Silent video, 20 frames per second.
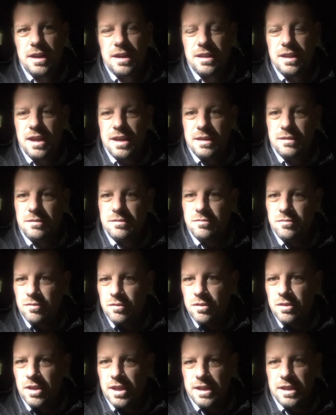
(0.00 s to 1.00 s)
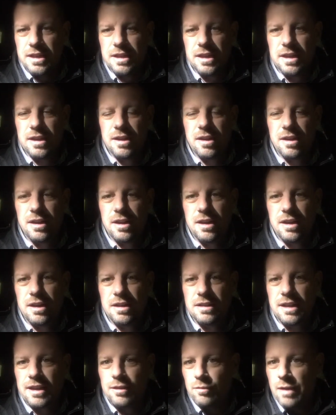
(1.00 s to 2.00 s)
like Ride
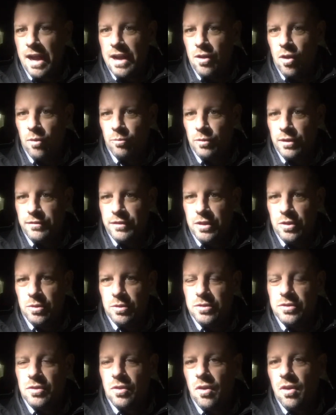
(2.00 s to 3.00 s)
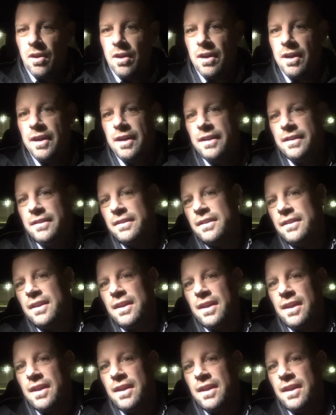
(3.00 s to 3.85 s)
Home Reviews on